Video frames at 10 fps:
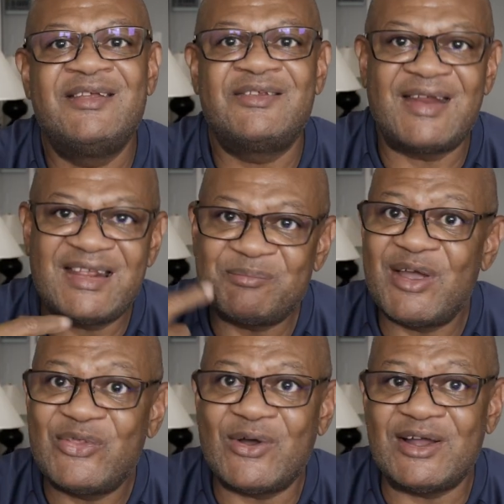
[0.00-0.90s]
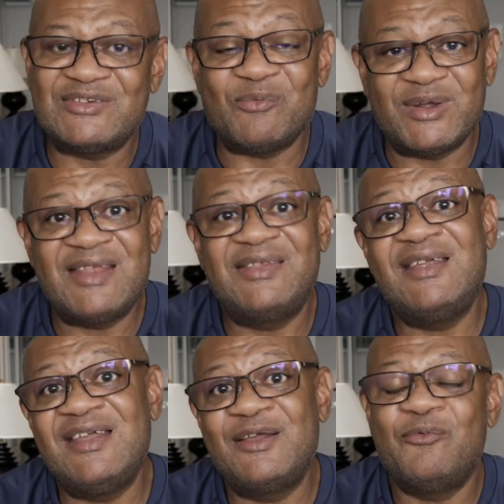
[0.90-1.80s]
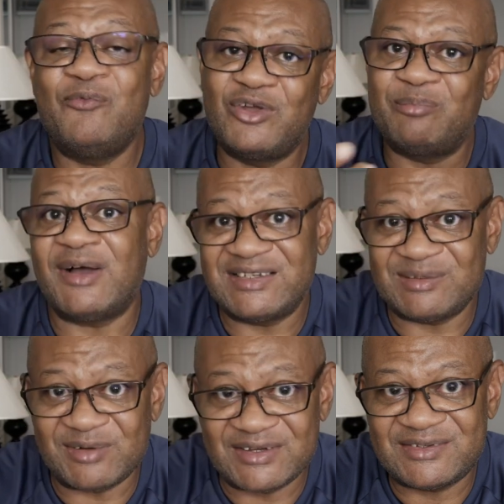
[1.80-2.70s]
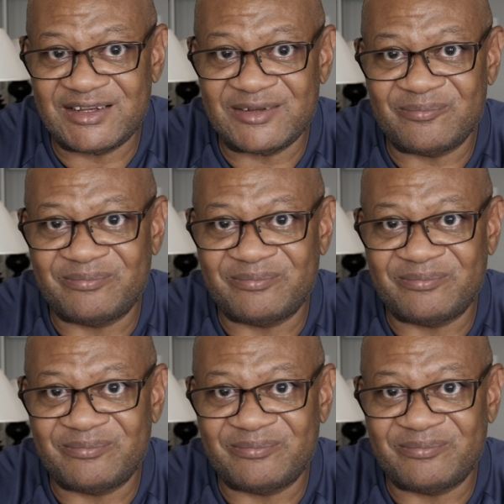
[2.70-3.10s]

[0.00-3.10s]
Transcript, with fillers: So that's my thoughts on what I think we could possibly see.